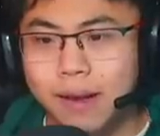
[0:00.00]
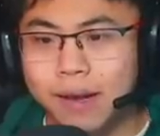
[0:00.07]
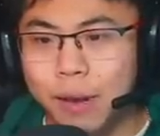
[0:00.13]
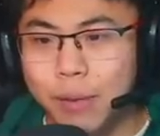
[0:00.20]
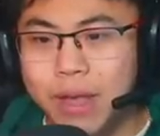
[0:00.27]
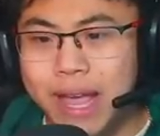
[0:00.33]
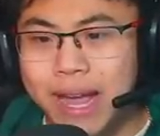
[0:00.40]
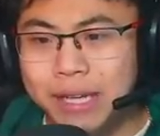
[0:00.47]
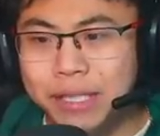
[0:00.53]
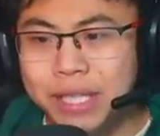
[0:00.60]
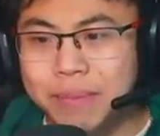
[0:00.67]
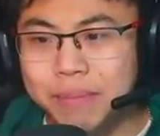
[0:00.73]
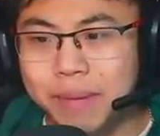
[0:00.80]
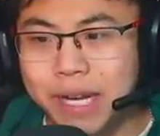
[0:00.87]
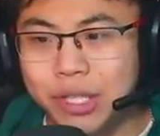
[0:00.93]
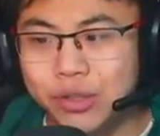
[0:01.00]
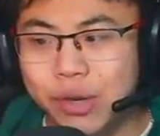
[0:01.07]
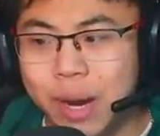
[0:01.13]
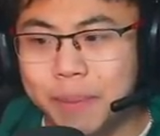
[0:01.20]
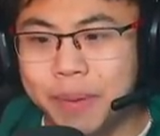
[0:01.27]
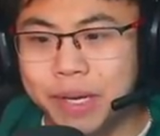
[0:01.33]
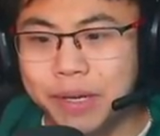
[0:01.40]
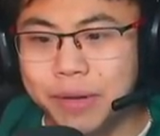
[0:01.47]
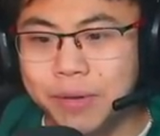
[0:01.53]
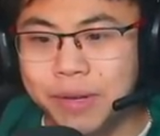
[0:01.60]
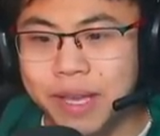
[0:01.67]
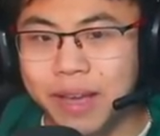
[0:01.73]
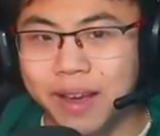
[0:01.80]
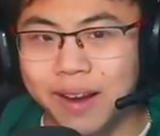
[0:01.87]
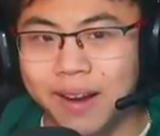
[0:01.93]
Okay, we actually might drop a
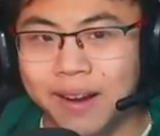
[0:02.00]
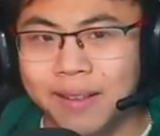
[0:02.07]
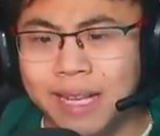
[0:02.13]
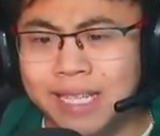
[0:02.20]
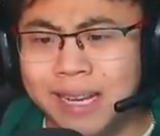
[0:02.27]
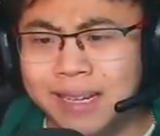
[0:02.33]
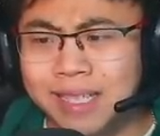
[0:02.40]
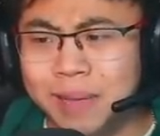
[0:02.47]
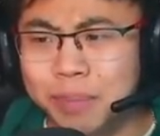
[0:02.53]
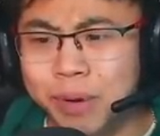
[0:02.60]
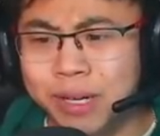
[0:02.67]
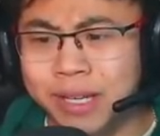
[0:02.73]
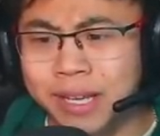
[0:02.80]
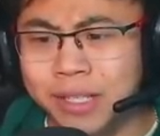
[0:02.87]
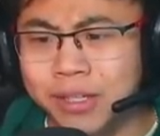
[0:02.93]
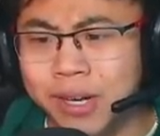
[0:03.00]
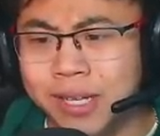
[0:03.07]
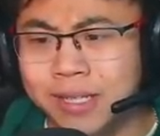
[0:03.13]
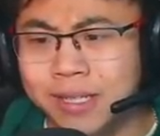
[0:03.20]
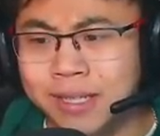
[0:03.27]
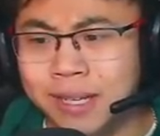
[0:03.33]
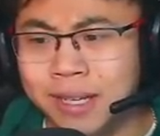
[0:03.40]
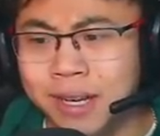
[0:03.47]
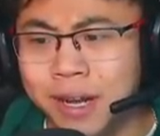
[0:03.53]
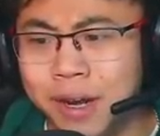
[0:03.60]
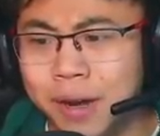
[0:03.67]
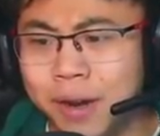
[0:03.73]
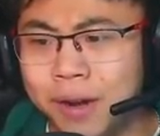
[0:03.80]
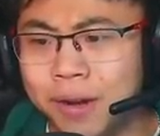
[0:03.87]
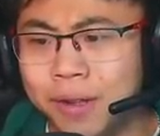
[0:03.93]
nuke here. That's actually pretty interesting to
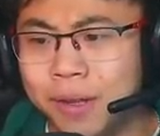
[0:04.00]
know,